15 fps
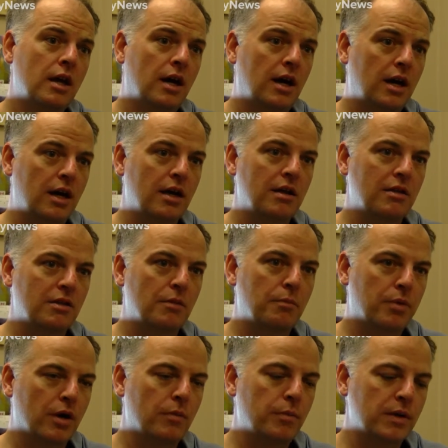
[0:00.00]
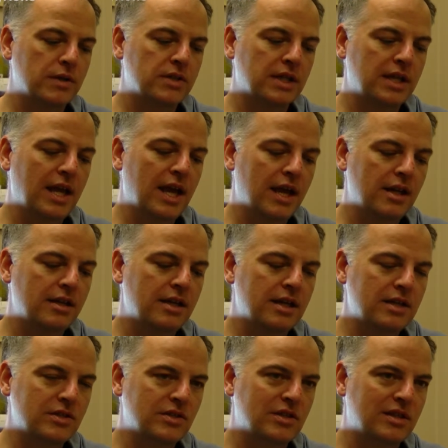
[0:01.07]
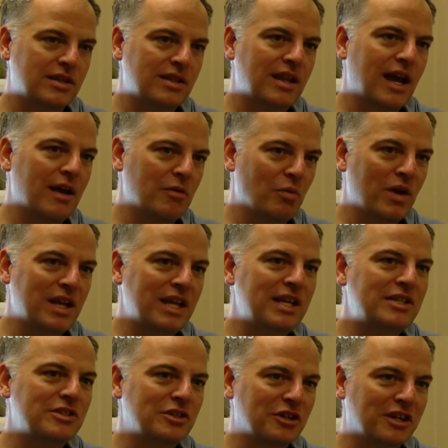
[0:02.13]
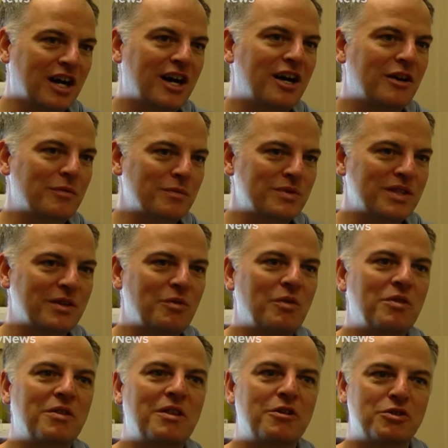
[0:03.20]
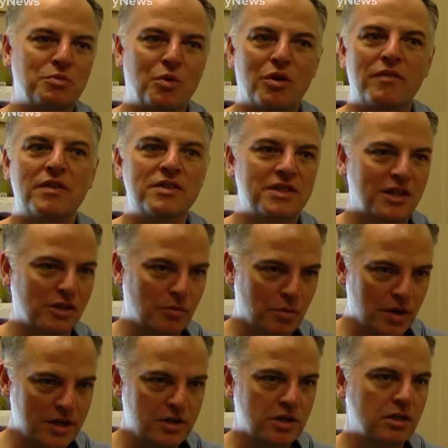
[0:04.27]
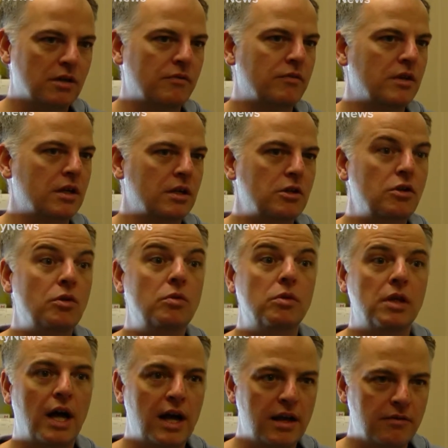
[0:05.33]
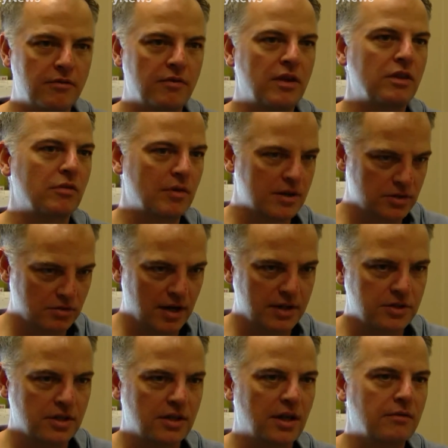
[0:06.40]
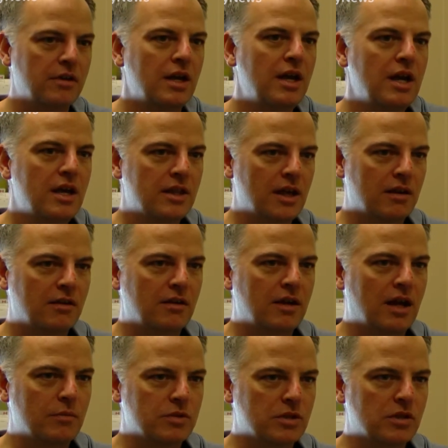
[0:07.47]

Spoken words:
the purpose again is that when Easter comes, there's more of a celebration of the new life and the resurrection that comes